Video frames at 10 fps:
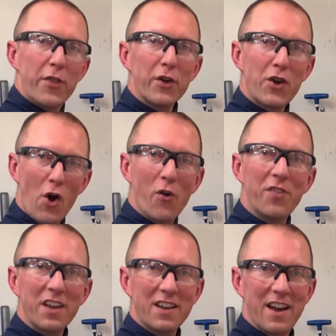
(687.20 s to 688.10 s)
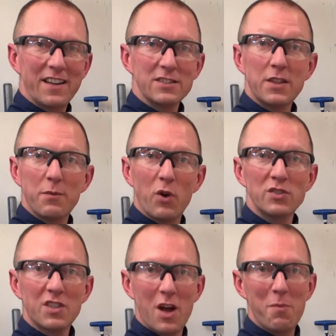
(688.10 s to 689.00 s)
The coving cut is the
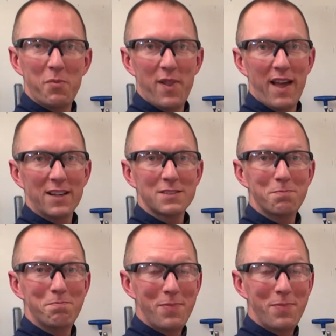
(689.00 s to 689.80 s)
most complex